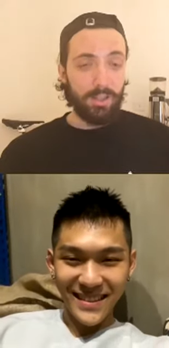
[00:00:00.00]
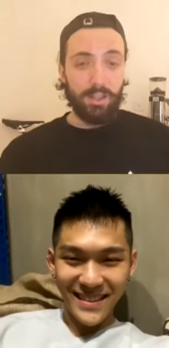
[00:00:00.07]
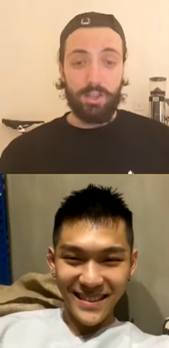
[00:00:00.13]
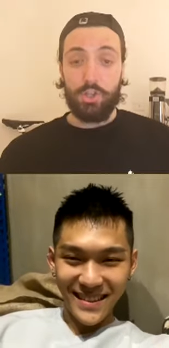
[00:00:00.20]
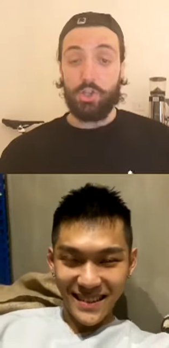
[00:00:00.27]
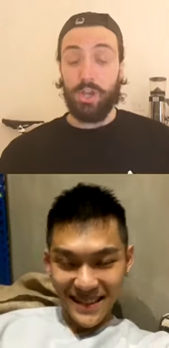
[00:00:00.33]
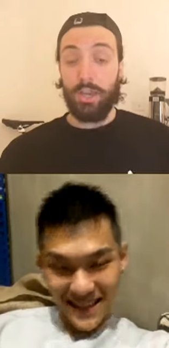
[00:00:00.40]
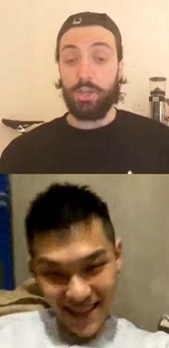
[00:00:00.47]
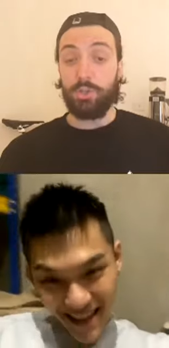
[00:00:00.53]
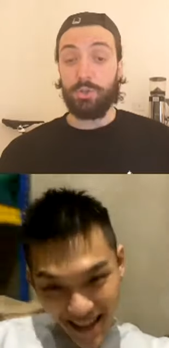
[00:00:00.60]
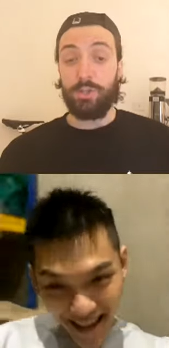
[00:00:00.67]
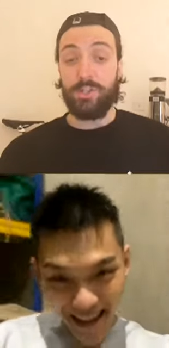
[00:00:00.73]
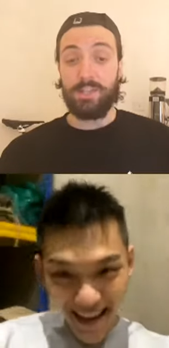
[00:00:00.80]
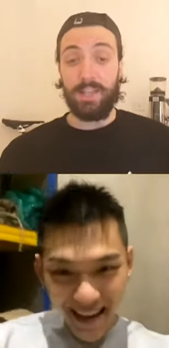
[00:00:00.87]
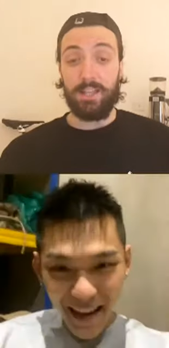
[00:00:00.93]
Speaker 1: she actually yeah.
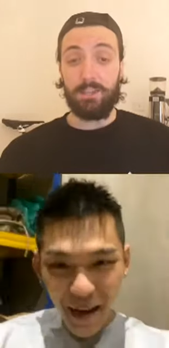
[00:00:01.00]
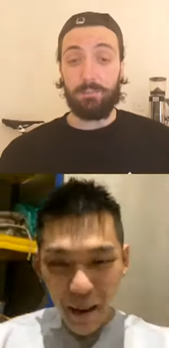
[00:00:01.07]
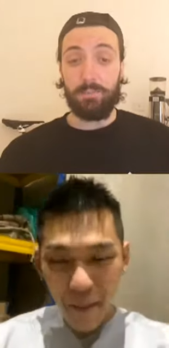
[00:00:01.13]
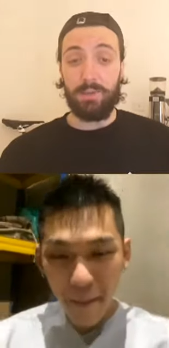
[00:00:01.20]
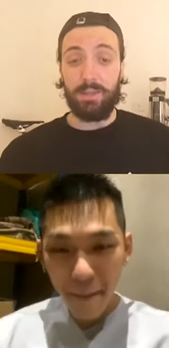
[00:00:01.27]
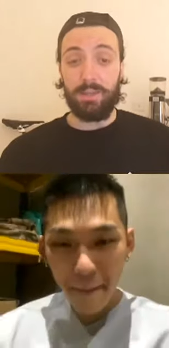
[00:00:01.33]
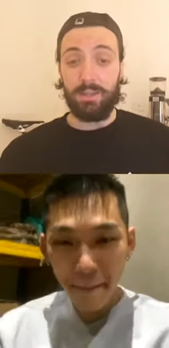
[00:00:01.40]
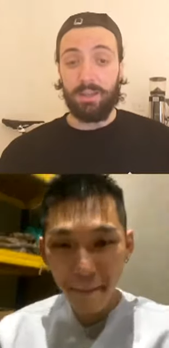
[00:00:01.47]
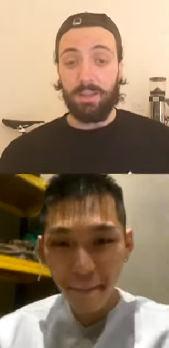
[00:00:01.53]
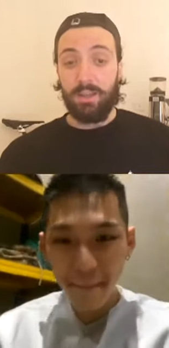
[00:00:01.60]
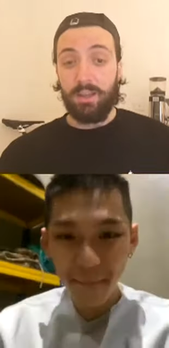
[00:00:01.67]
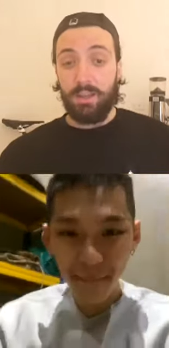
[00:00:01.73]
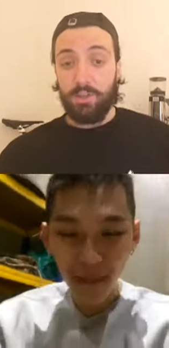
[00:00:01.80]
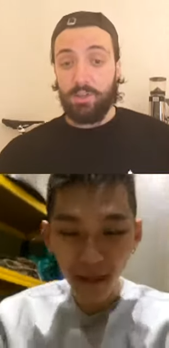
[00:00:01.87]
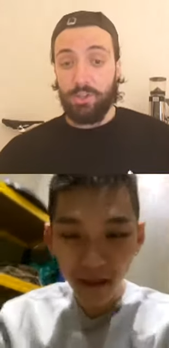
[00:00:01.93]
sent me
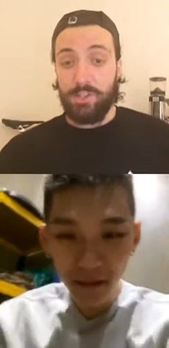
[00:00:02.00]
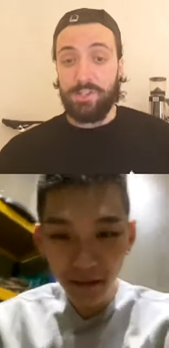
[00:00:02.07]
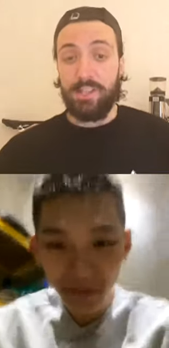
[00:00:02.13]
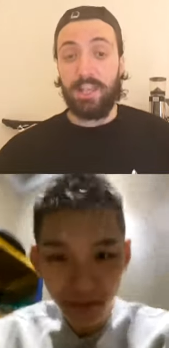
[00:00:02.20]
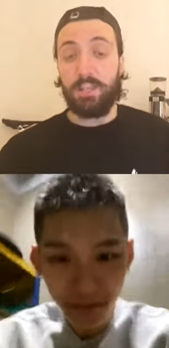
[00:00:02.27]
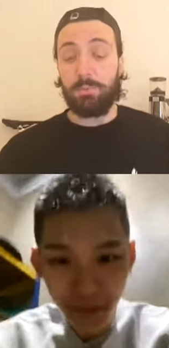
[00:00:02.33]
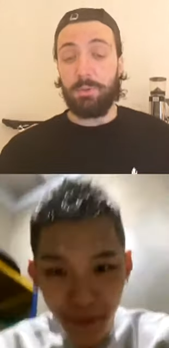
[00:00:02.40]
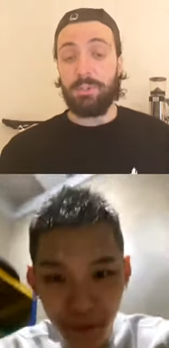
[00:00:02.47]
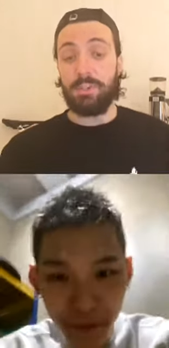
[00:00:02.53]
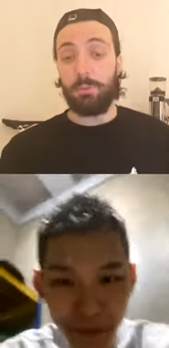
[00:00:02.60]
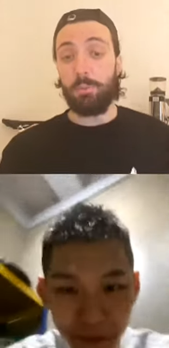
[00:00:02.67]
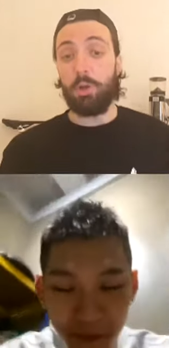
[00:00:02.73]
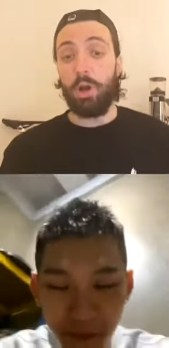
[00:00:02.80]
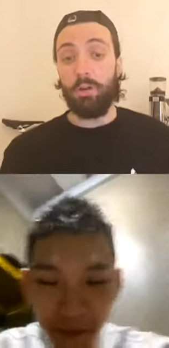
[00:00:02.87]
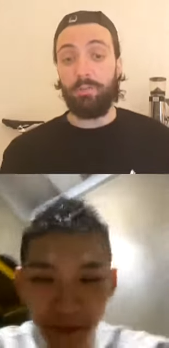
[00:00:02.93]
she sent me some
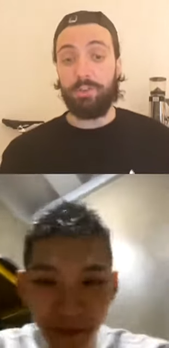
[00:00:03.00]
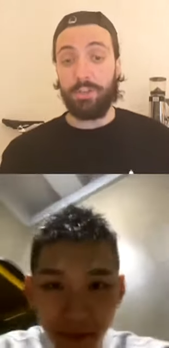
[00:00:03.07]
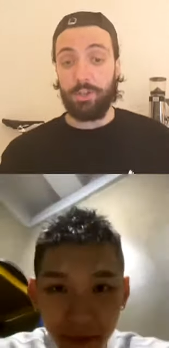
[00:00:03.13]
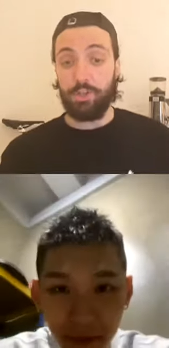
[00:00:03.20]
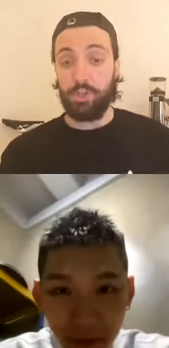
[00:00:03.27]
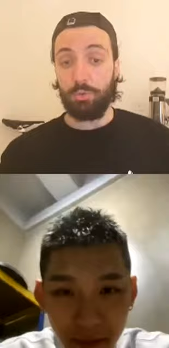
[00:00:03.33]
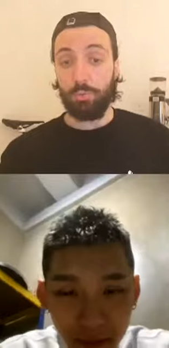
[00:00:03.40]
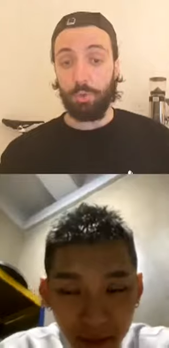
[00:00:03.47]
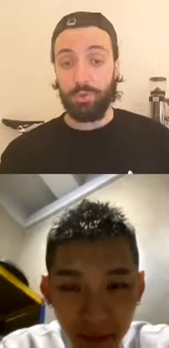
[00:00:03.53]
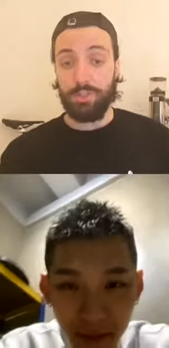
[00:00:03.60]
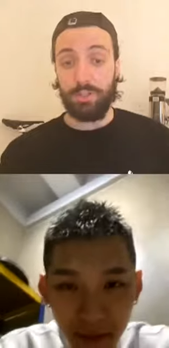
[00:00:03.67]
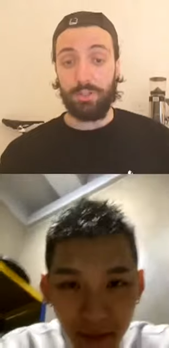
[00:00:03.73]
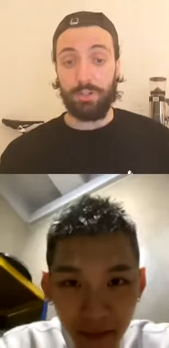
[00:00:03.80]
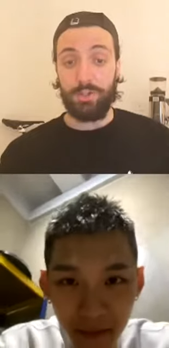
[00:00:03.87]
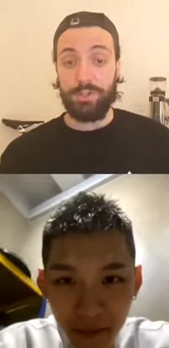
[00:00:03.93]
coffee that she roasted
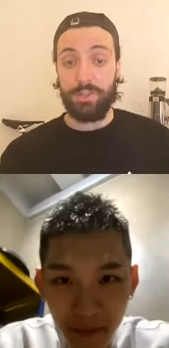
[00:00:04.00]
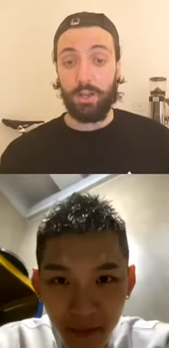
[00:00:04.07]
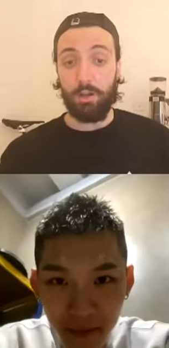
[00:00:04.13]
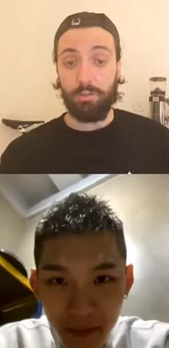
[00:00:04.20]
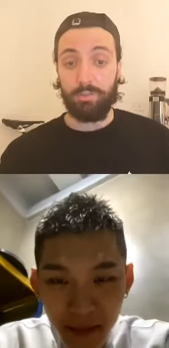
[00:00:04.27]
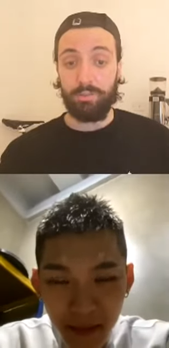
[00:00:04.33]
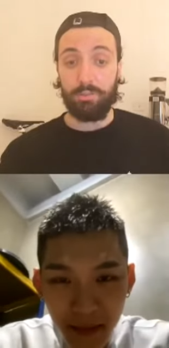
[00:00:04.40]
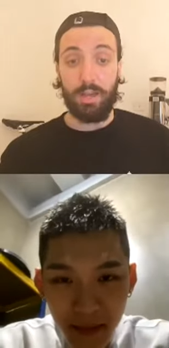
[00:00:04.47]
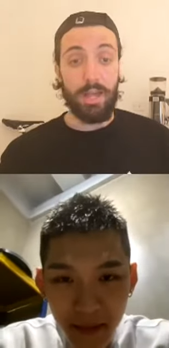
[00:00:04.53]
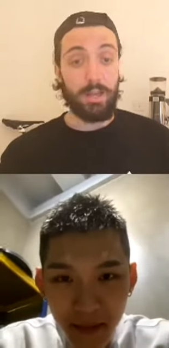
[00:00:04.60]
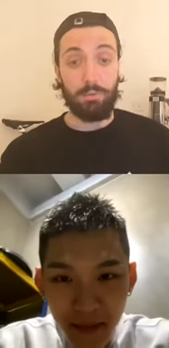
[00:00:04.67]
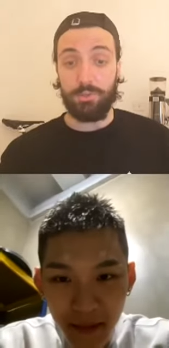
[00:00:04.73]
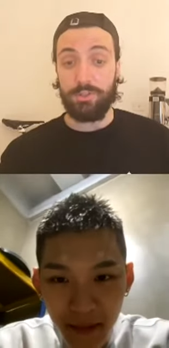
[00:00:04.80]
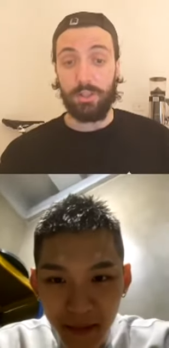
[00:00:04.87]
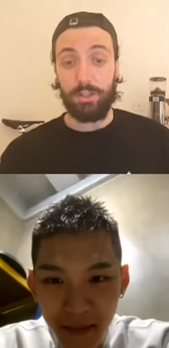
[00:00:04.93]
herself, and it
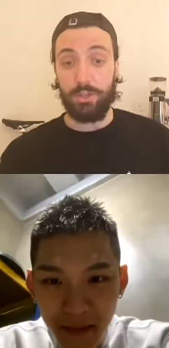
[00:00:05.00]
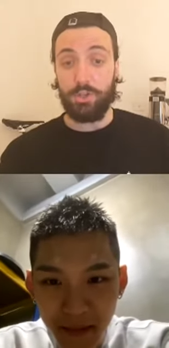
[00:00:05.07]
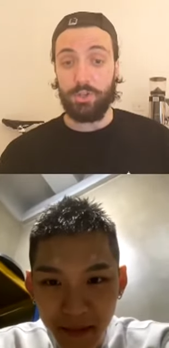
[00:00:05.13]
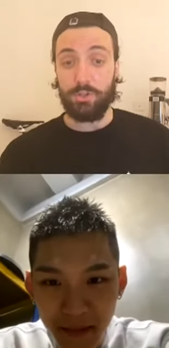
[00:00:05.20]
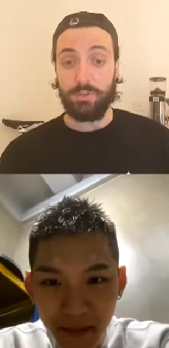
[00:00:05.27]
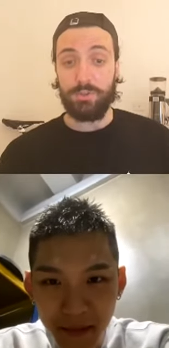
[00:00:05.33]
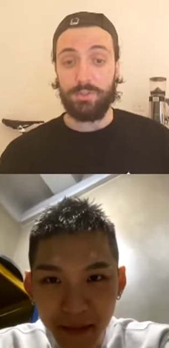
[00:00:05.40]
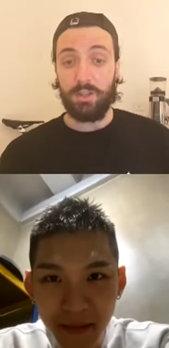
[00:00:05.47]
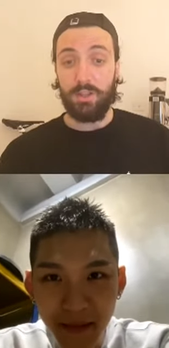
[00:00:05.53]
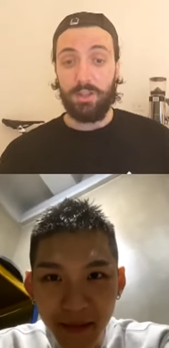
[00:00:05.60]
was delicious.